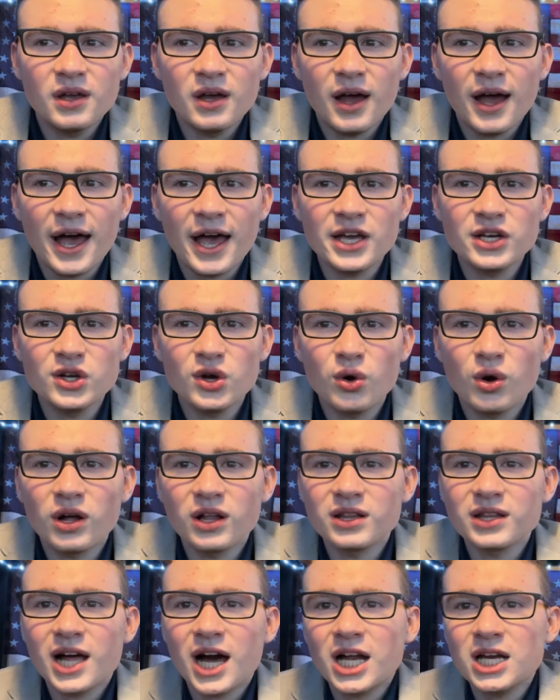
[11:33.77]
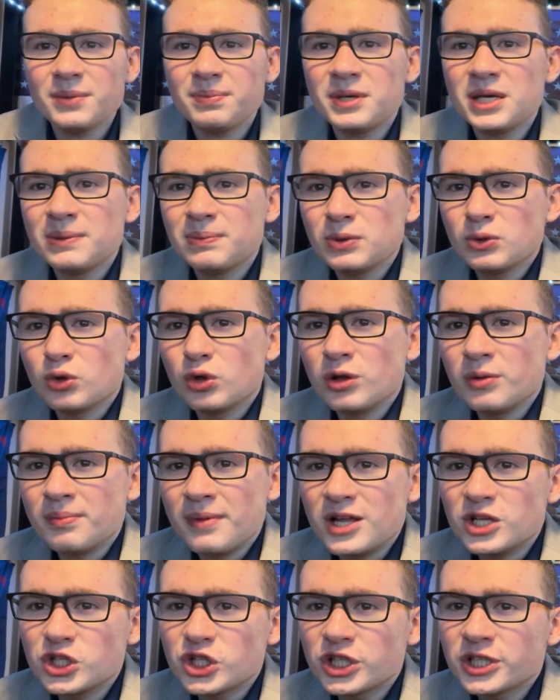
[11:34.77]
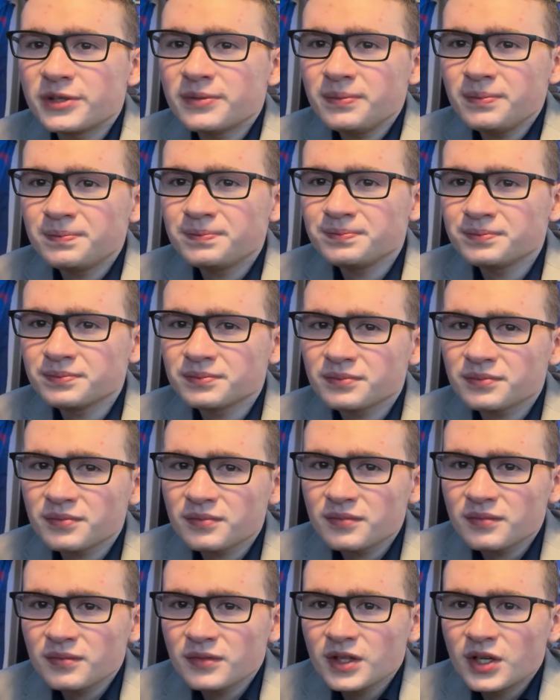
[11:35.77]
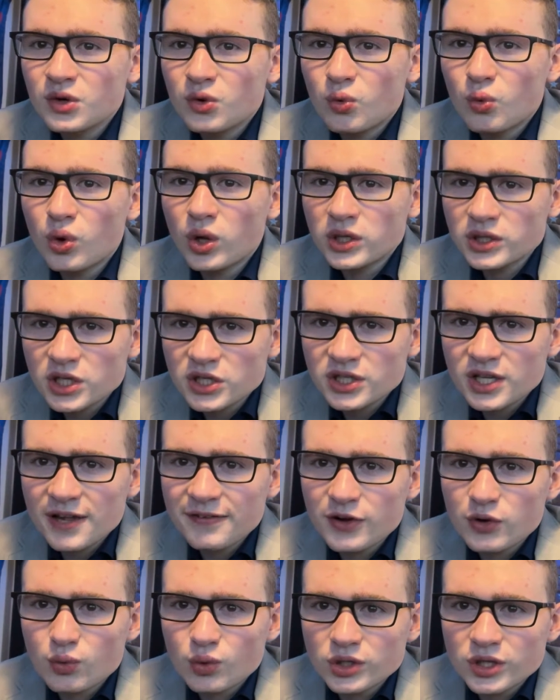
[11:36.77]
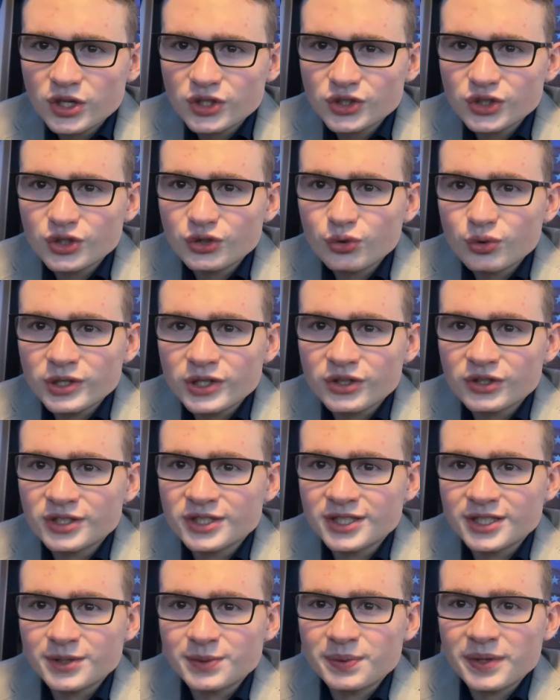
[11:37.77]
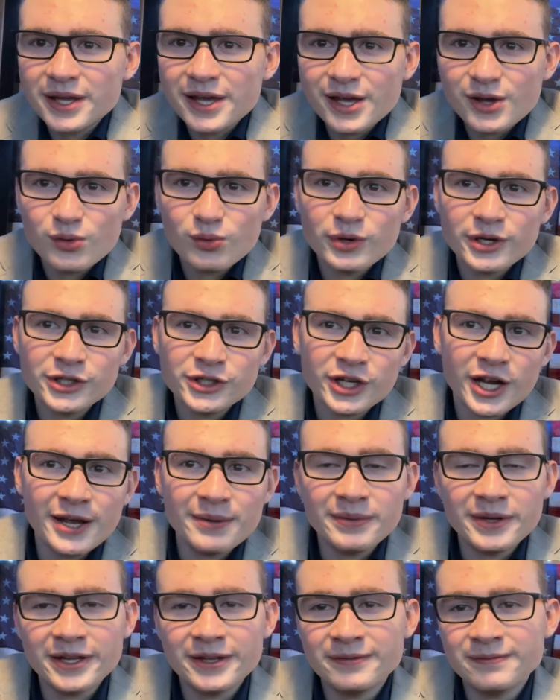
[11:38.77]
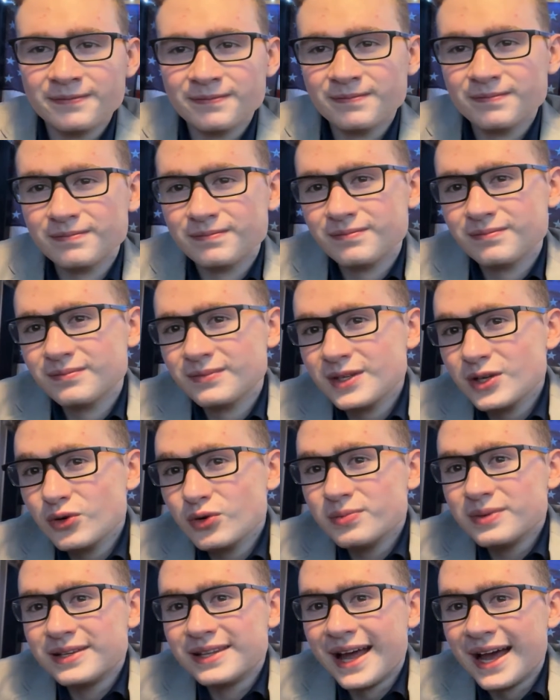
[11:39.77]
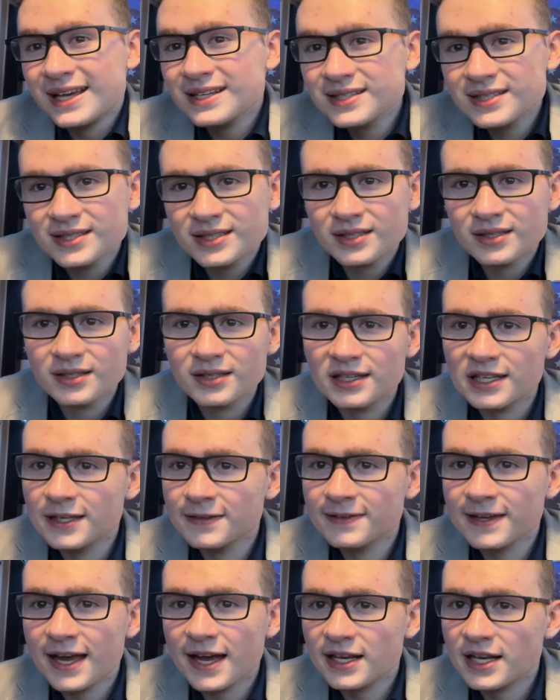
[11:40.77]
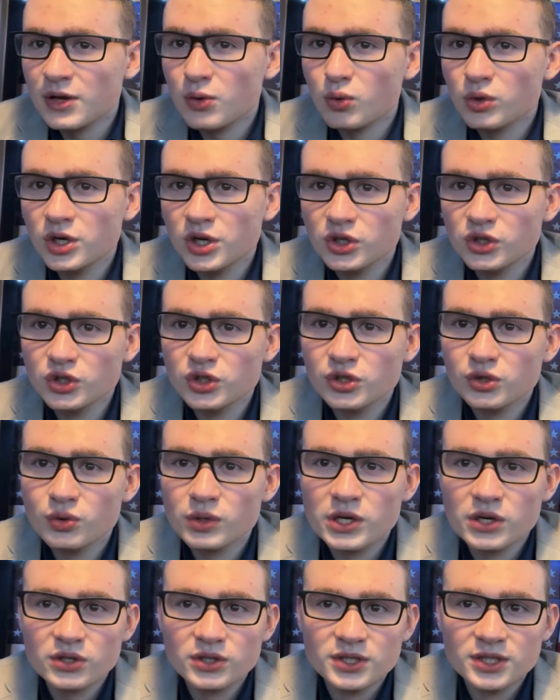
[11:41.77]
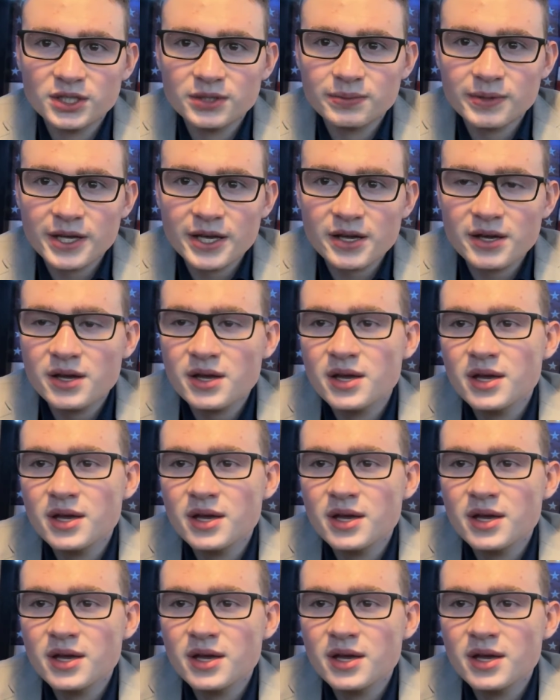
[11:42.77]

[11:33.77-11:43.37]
I know a lot of people will mention, well, it doesn't have a 120 hertz display, which, I mean, it would be nice if it had a 120 hertz display,